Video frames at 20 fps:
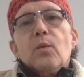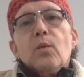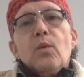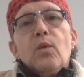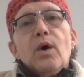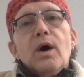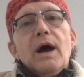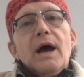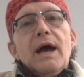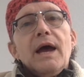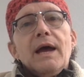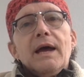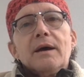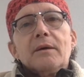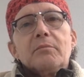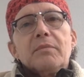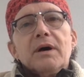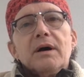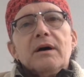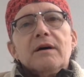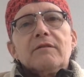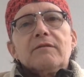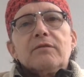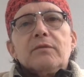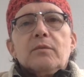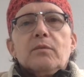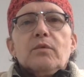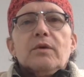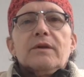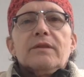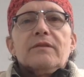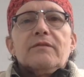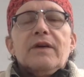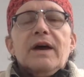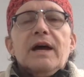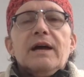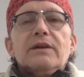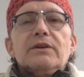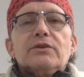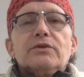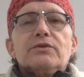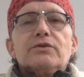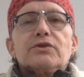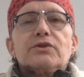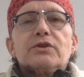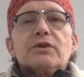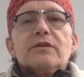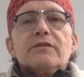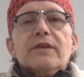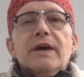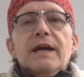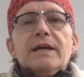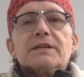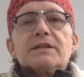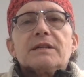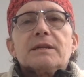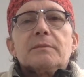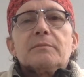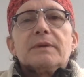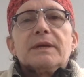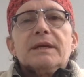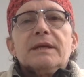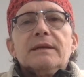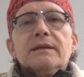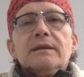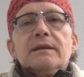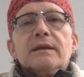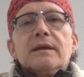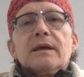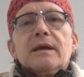way above where the value should have actually been,